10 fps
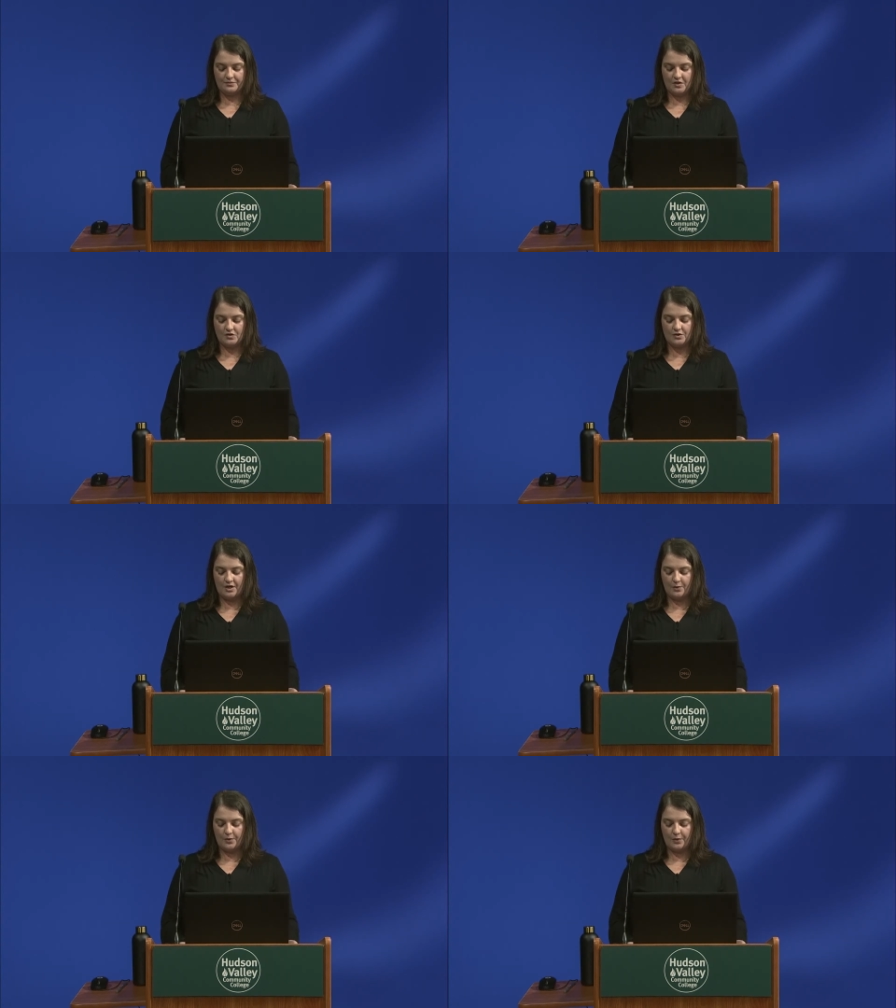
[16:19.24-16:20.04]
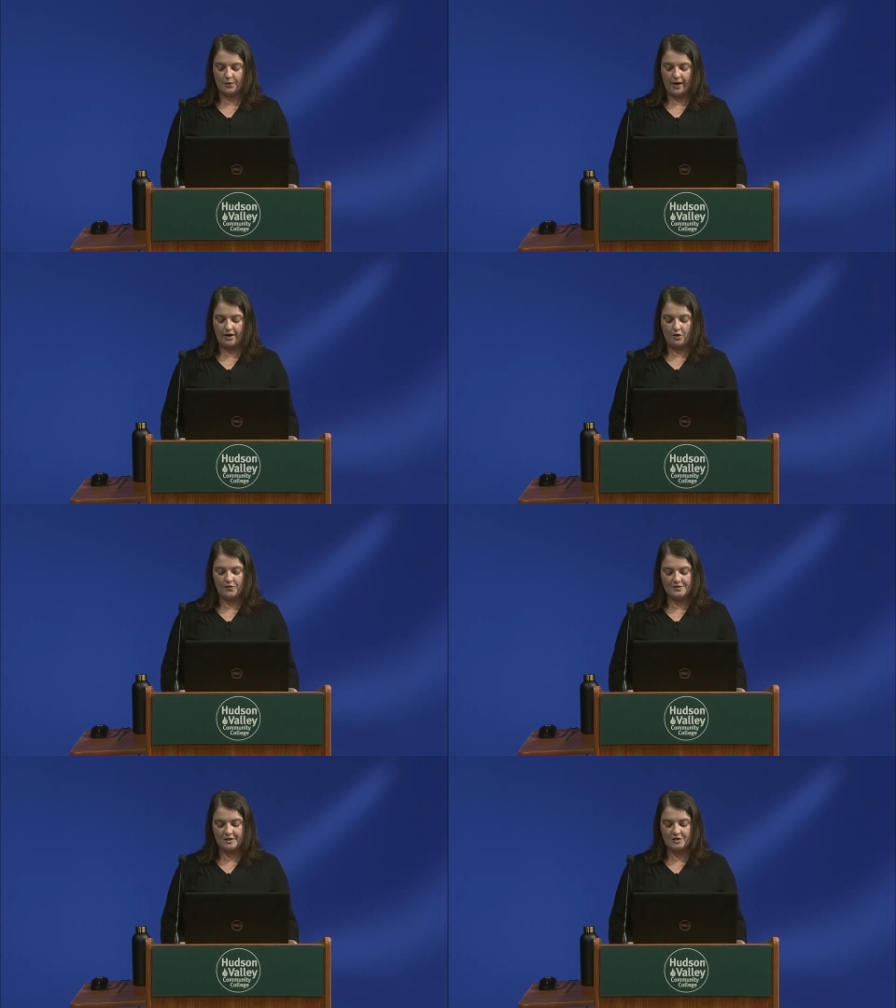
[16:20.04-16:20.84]
So they would require
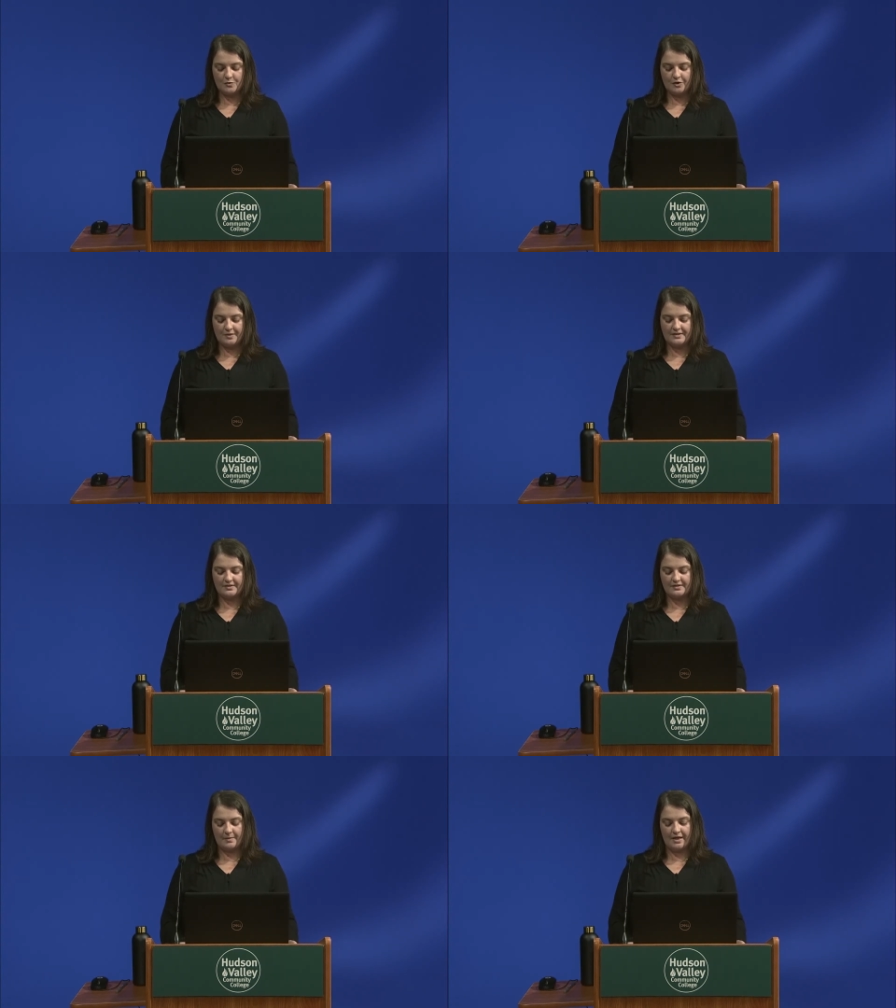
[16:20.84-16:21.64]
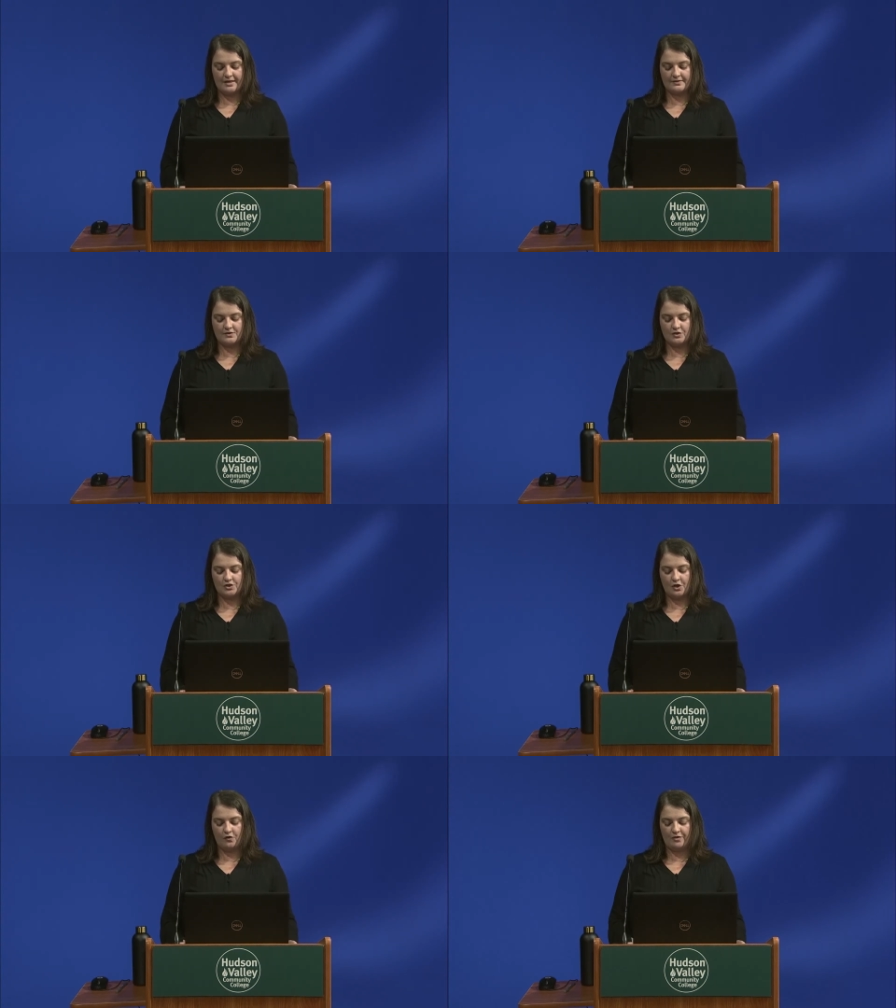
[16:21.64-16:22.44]
oversized permits and semis to
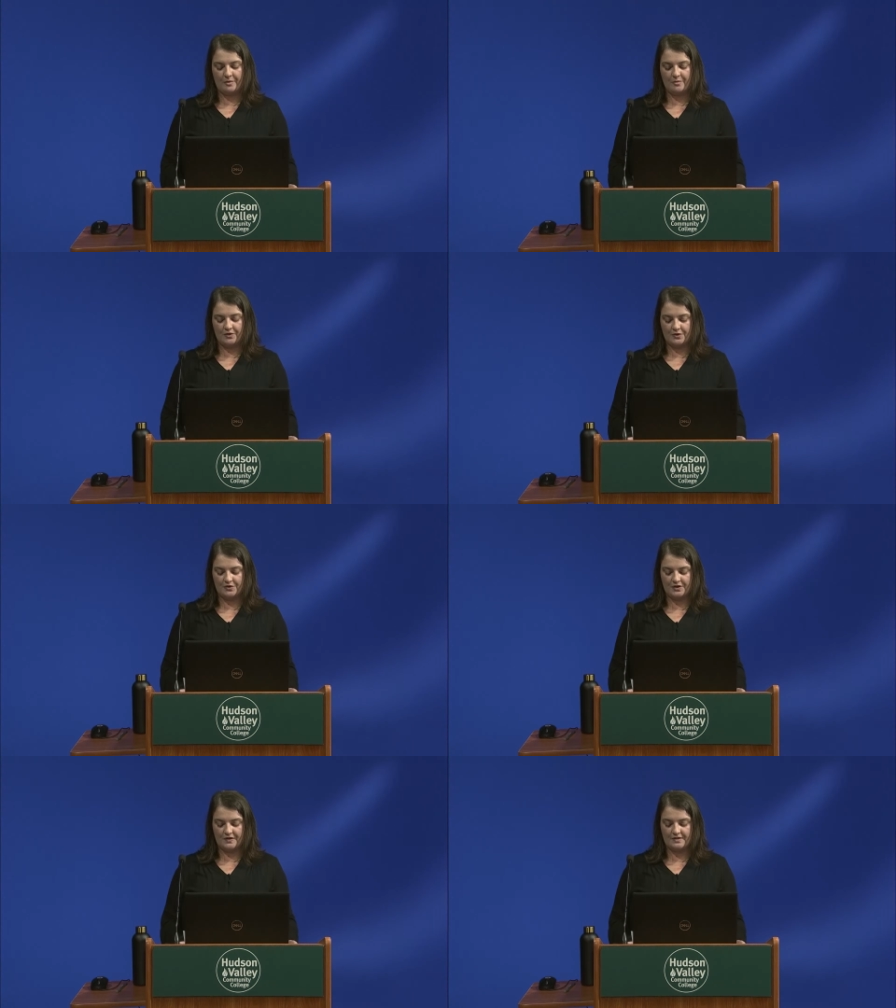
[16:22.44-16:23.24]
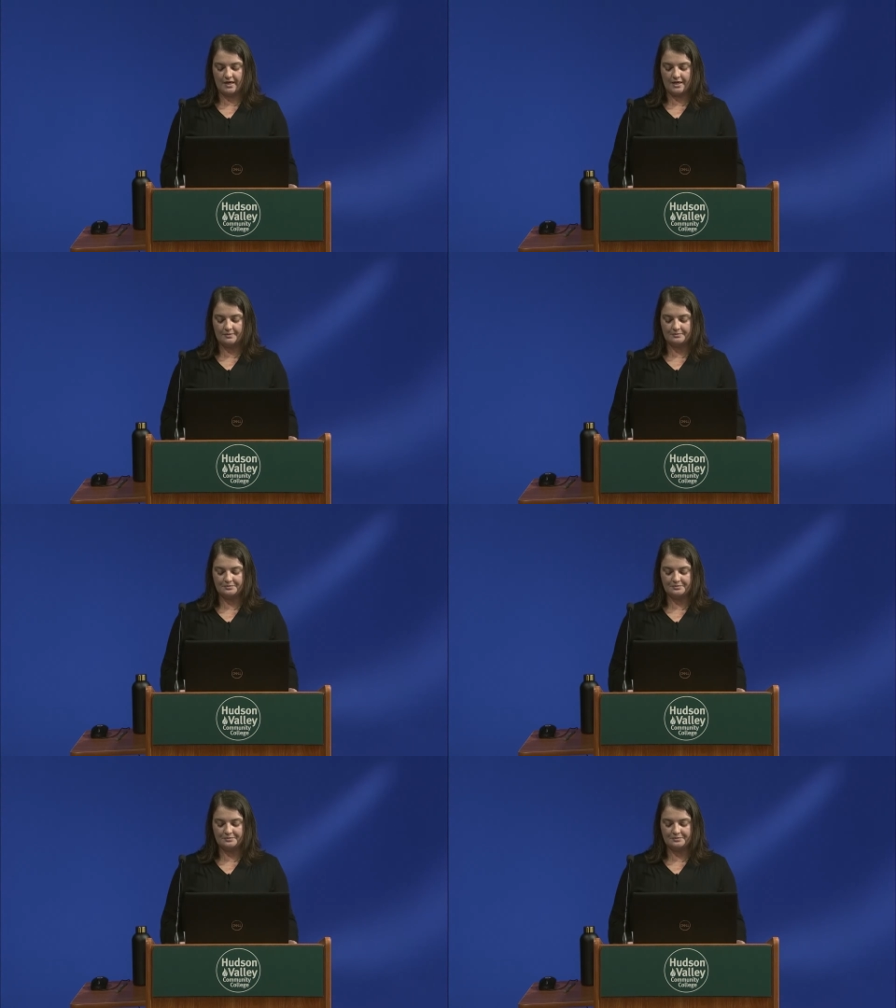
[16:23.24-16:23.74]
tow from the builder to the site.